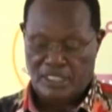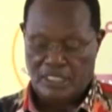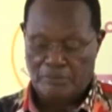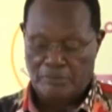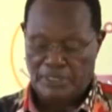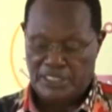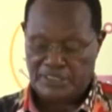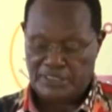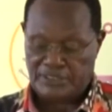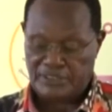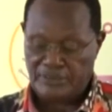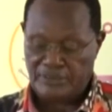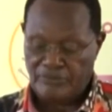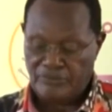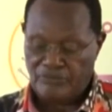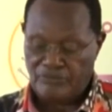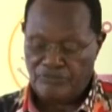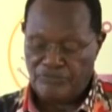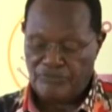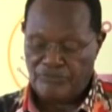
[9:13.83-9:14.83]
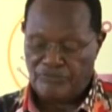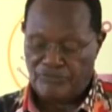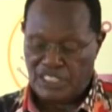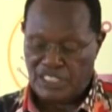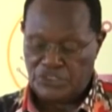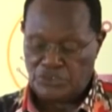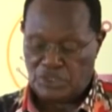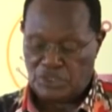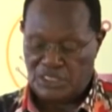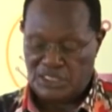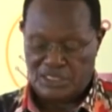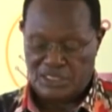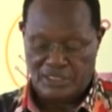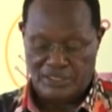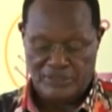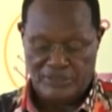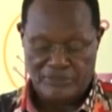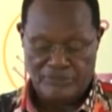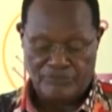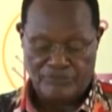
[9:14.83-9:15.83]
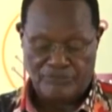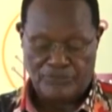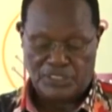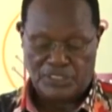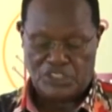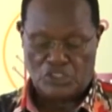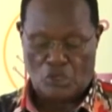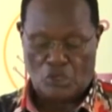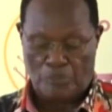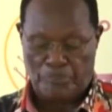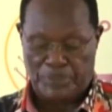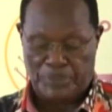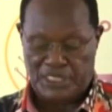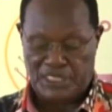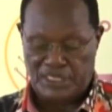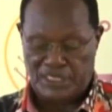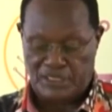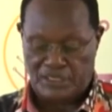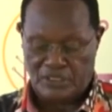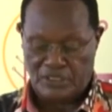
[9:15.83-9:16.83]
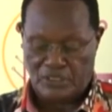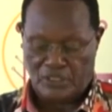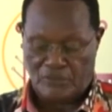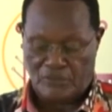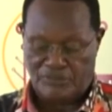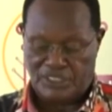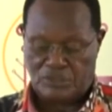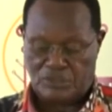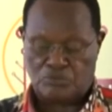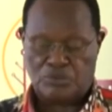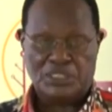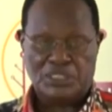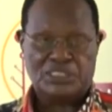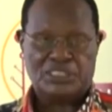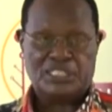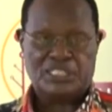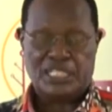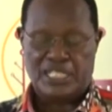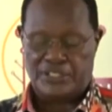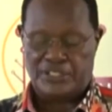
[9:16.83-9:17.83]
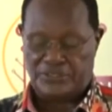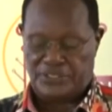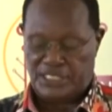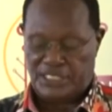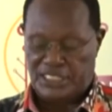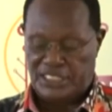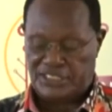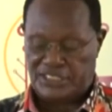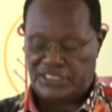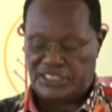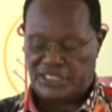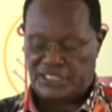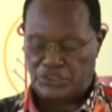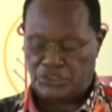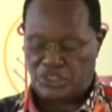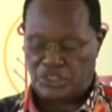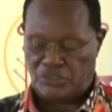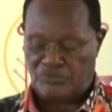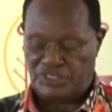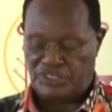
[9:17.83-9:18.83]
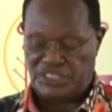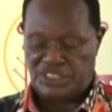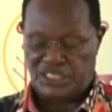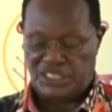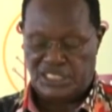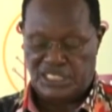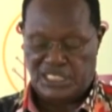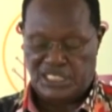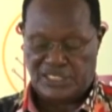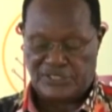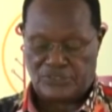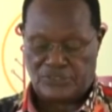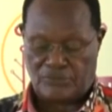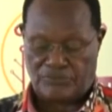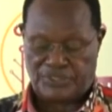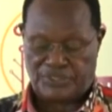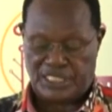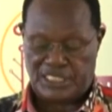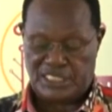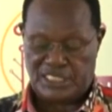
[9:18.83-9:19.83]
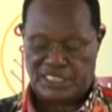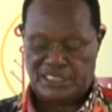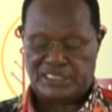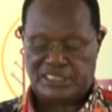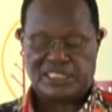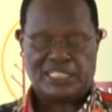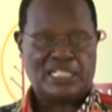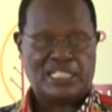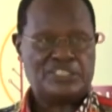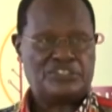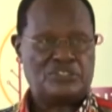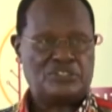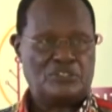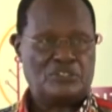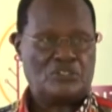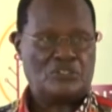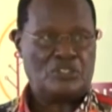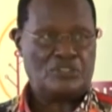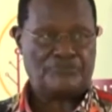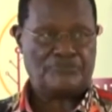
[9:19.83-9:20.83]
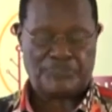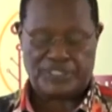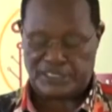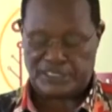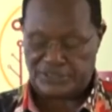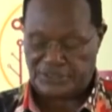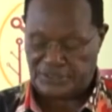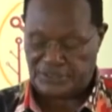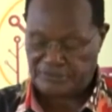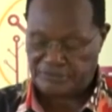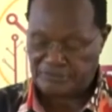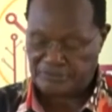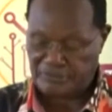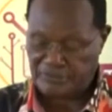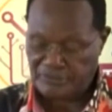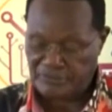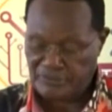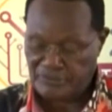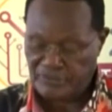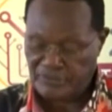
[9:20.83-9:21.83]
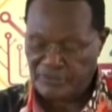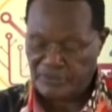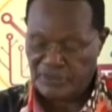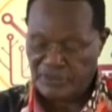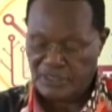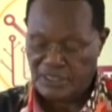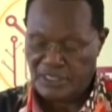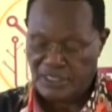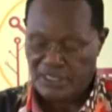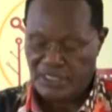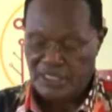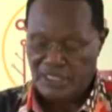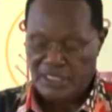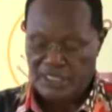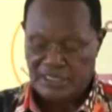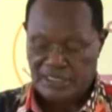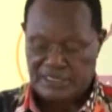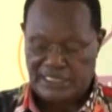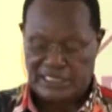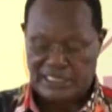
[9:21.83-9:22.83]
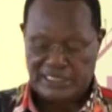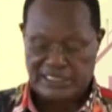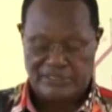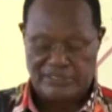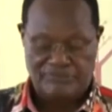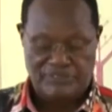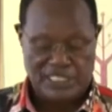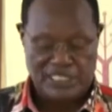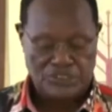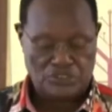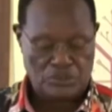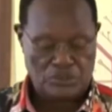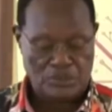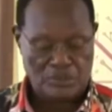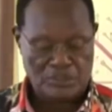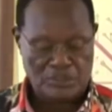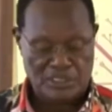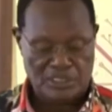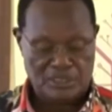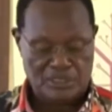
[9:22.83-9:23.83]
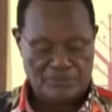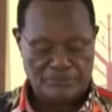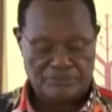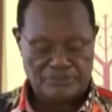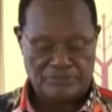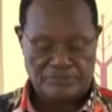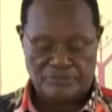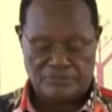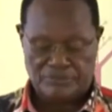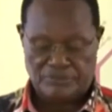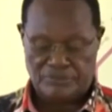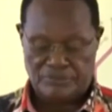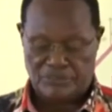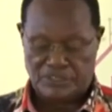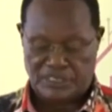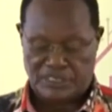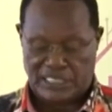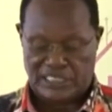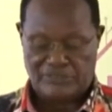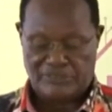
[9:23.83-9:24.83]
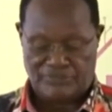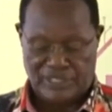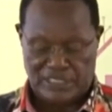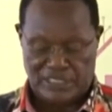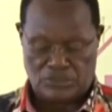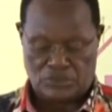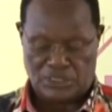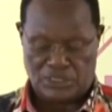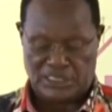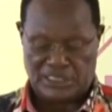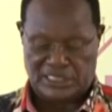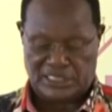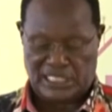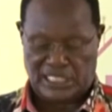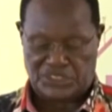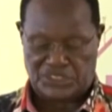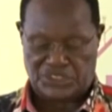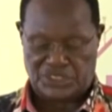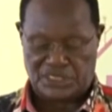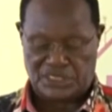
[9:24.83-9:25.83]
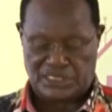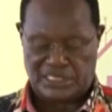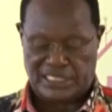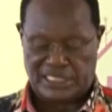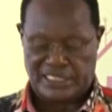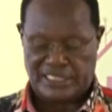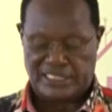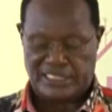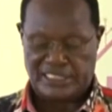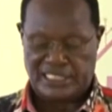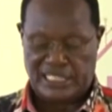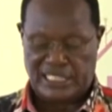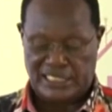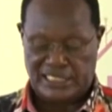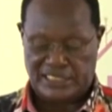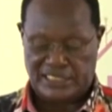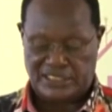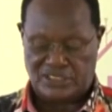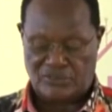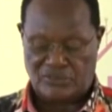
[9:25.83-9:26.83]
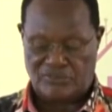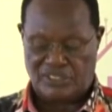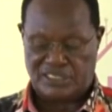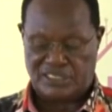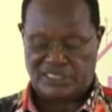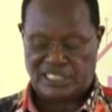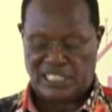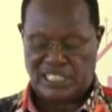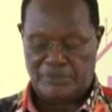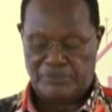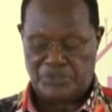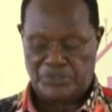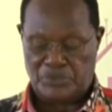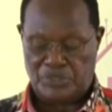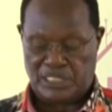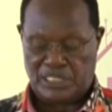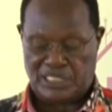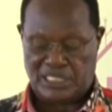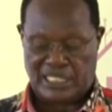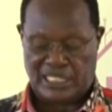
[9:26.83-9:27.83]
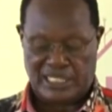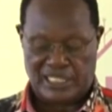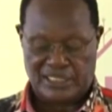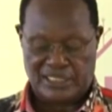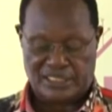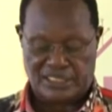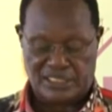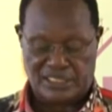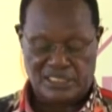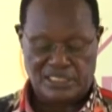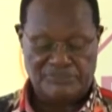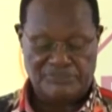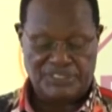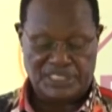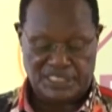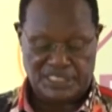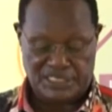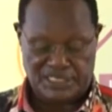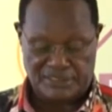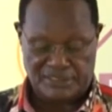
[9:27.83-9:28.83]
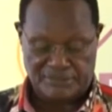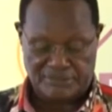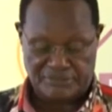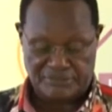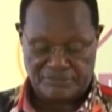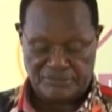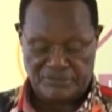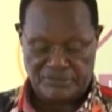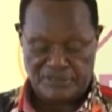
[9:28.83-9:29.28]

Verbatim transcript: Albert, virtually for the opening of the 28th Institution of Engineers of Kenya International Conference. Such a virtual such virtual interactions are a reality of the times we are currently living in,